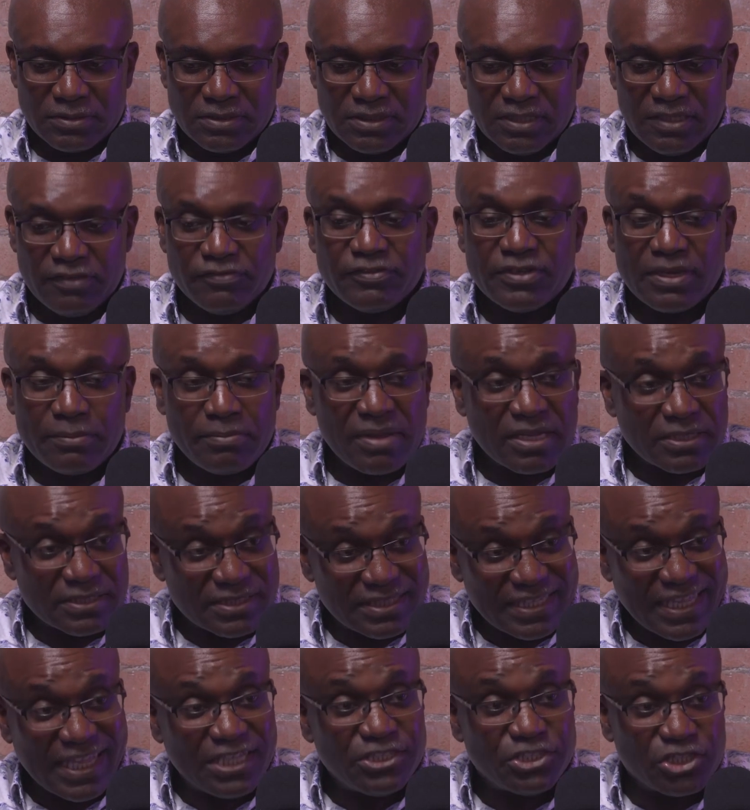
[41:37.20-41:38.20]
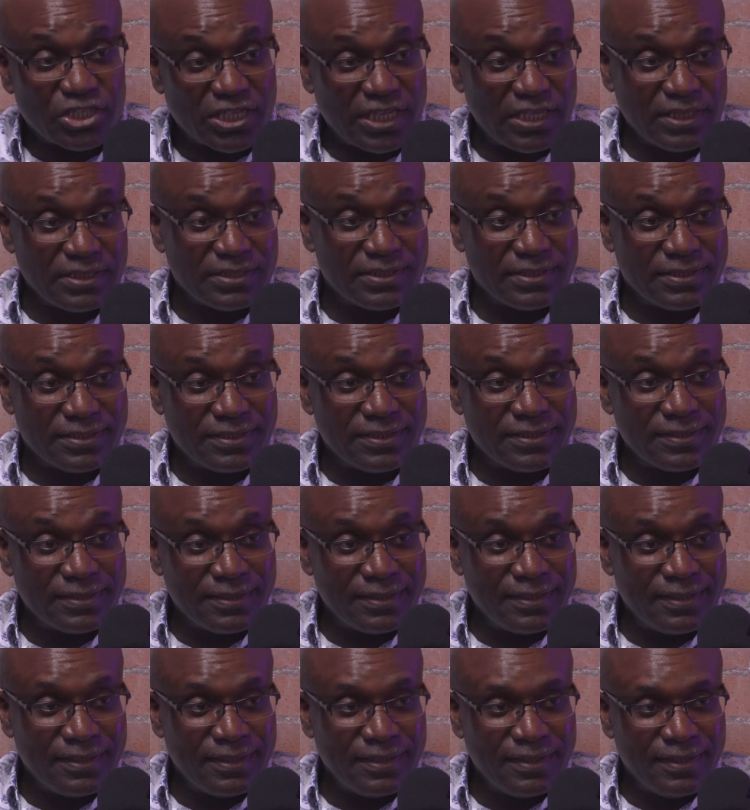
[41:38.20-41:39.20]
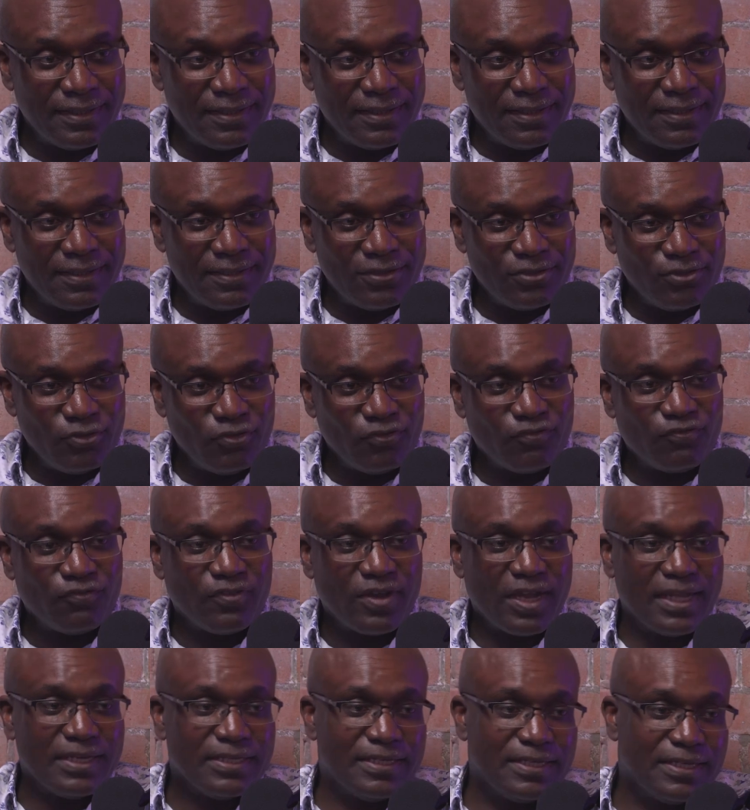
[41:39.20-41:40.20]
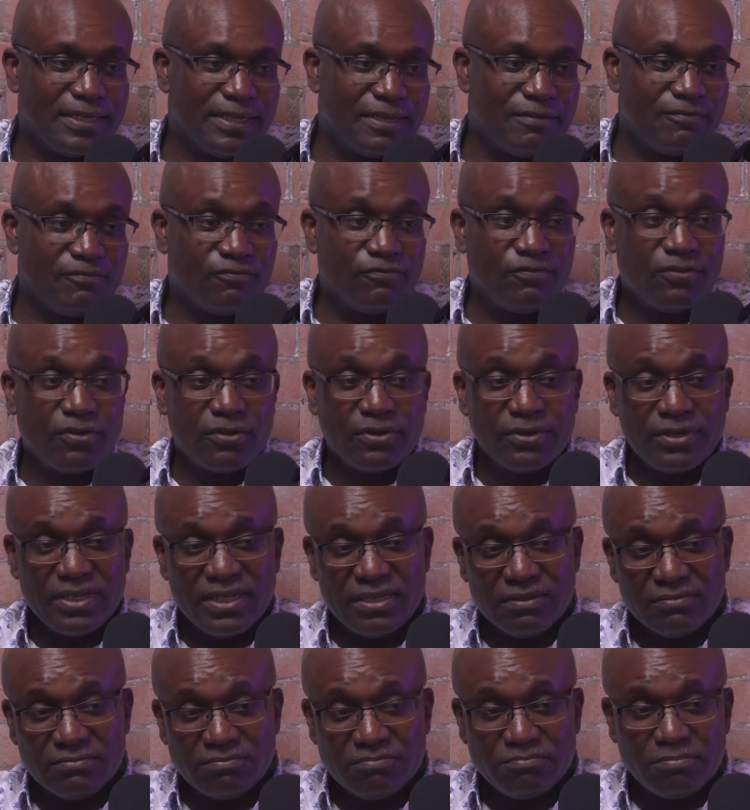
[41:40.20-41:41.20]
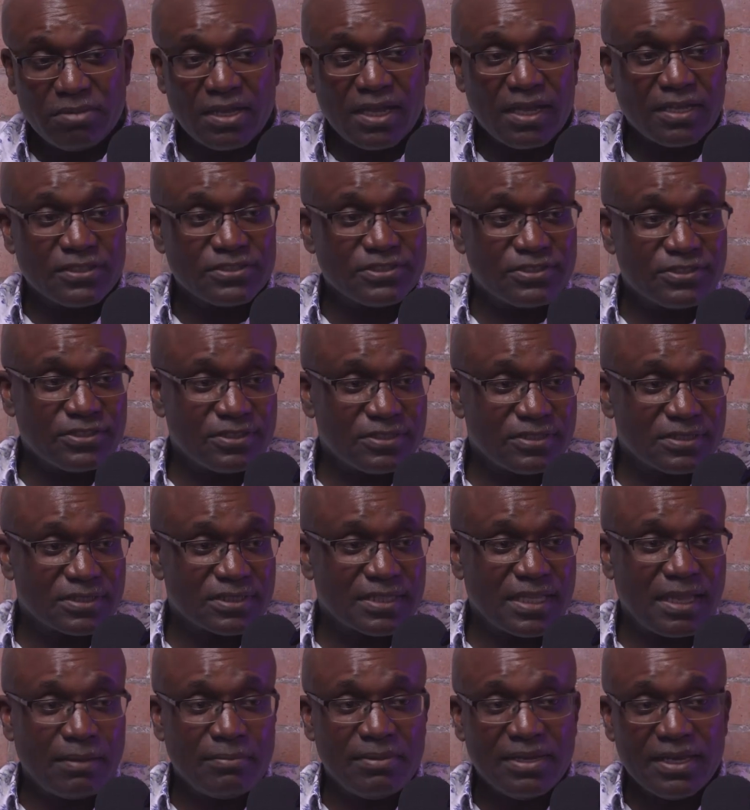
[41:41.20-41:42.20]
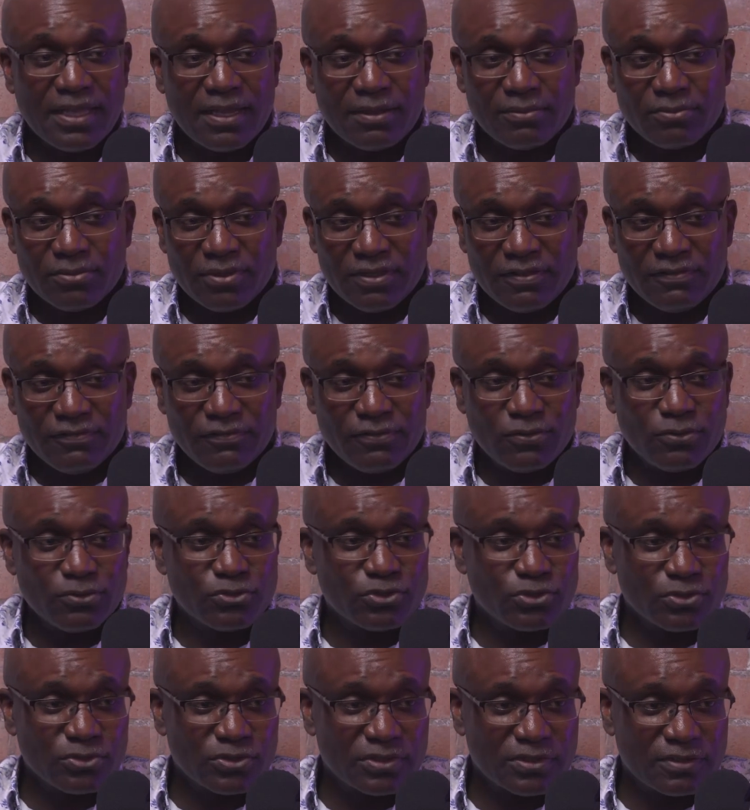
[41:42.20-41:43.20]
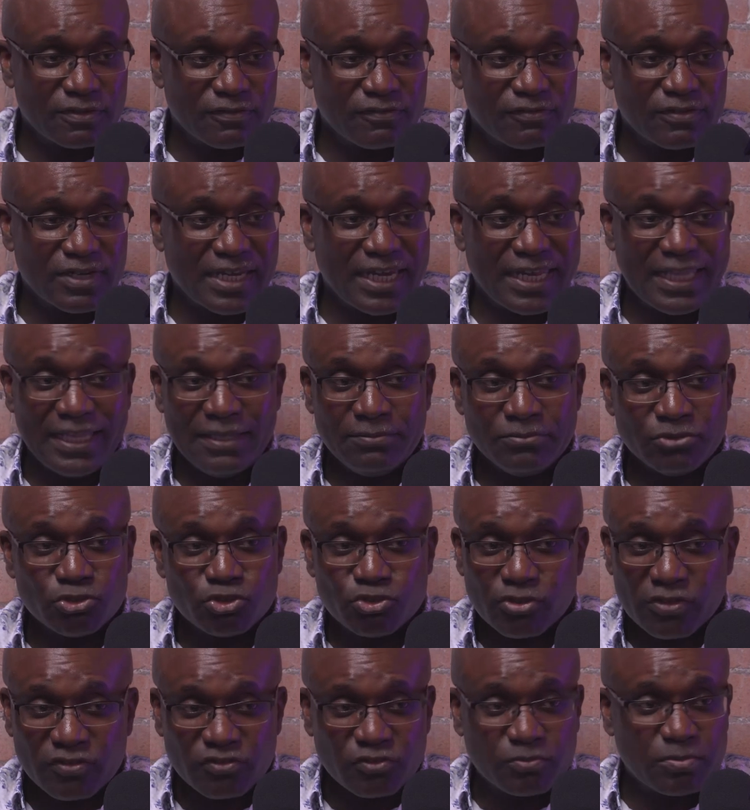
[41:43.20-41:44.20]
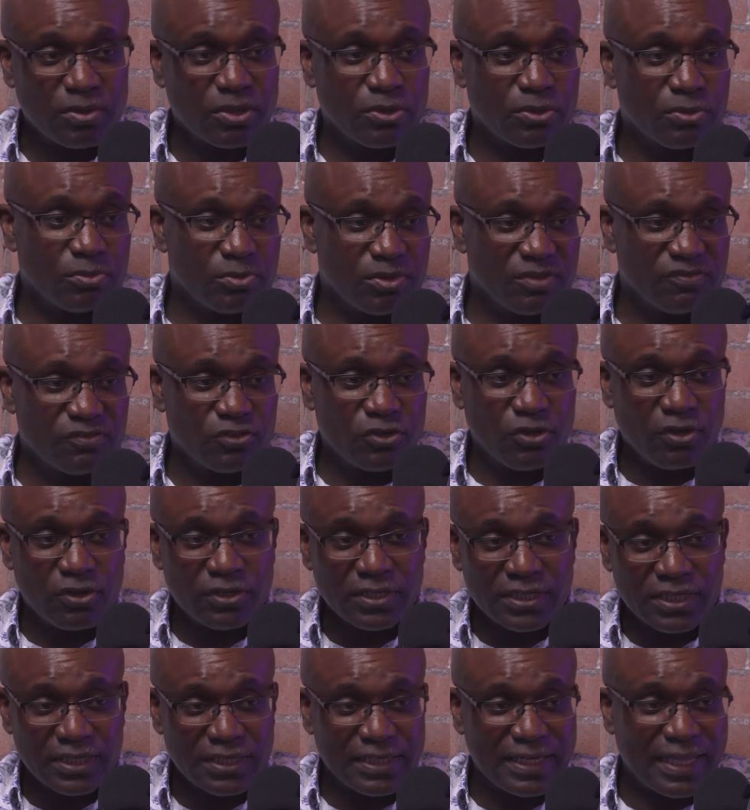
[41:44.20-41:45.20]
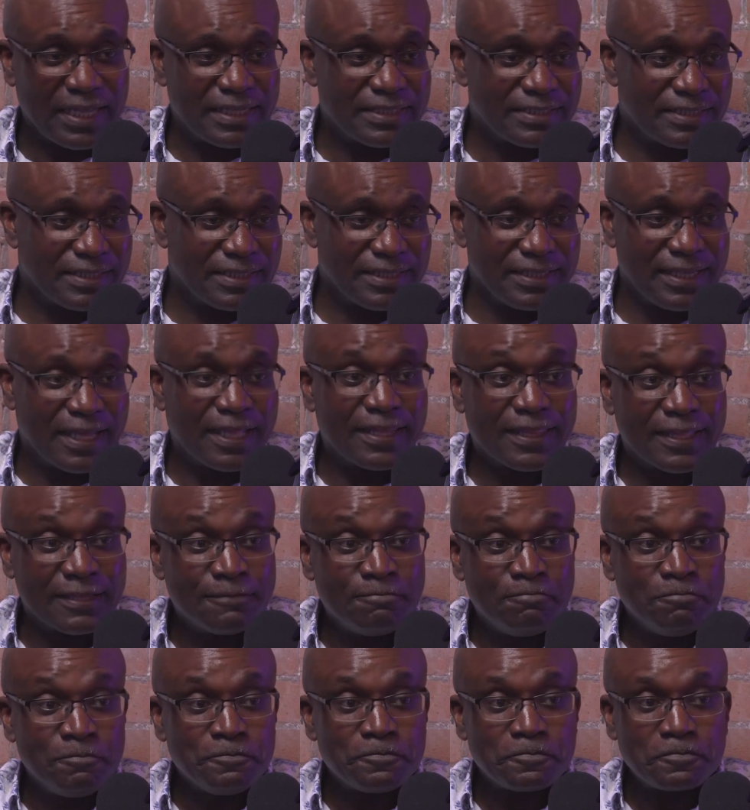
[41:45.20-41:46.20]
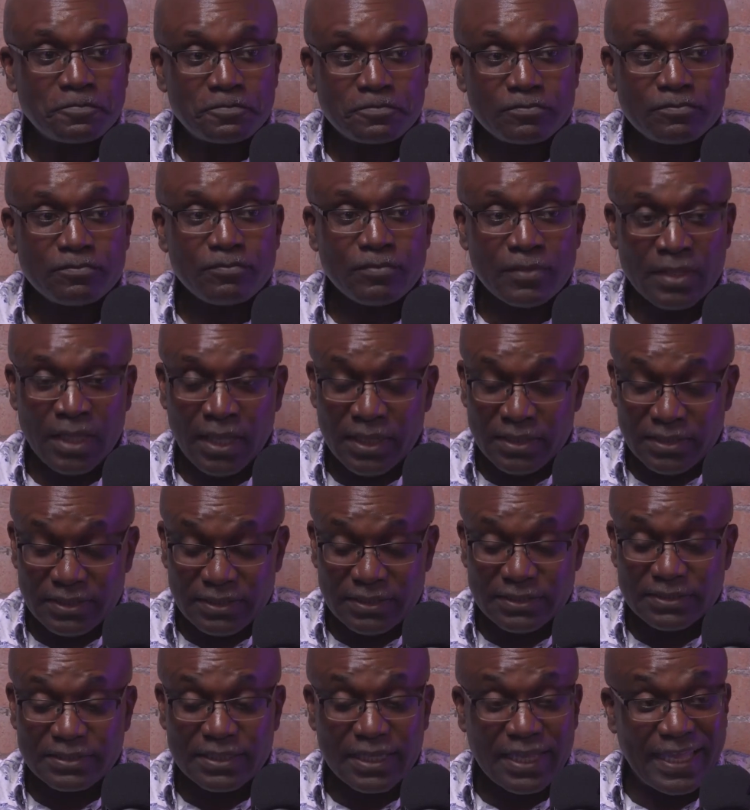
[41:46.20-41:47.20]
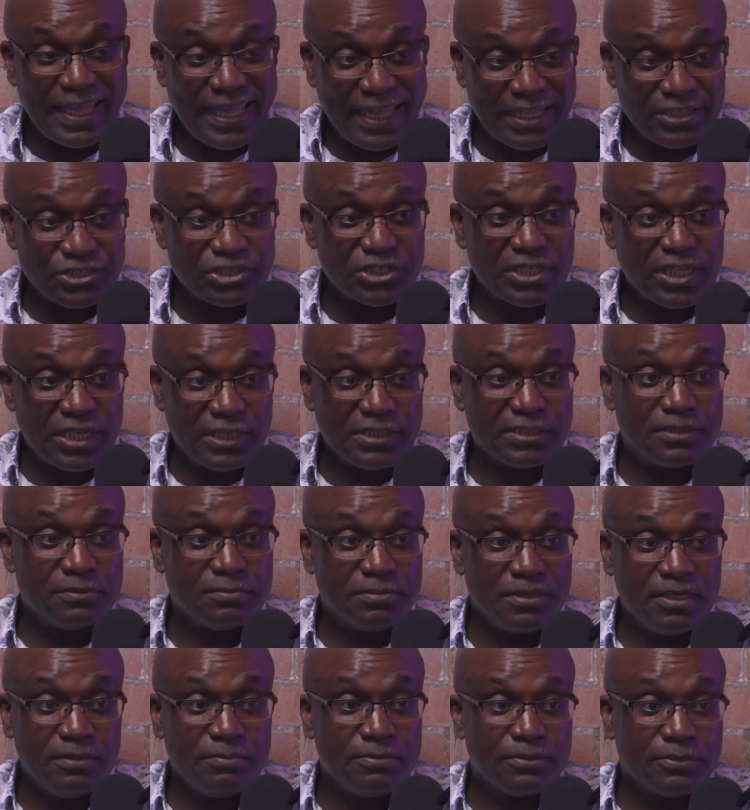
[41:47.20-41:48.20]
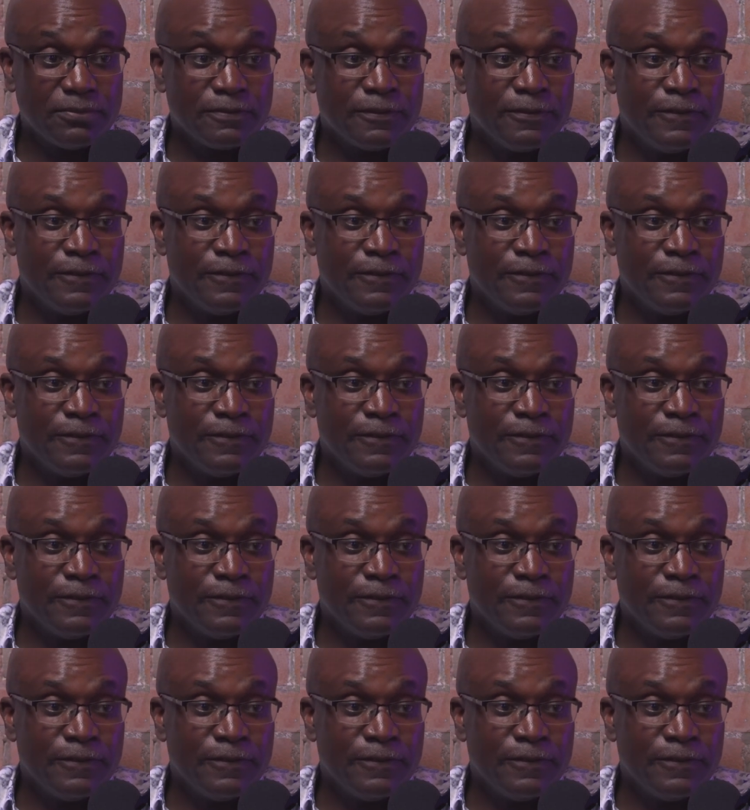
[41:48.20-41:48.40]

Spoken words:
even amongst the educated, you're finding them following pastors coming out with all sorts of claims to have spoken with God and that and the other. And these are educated people.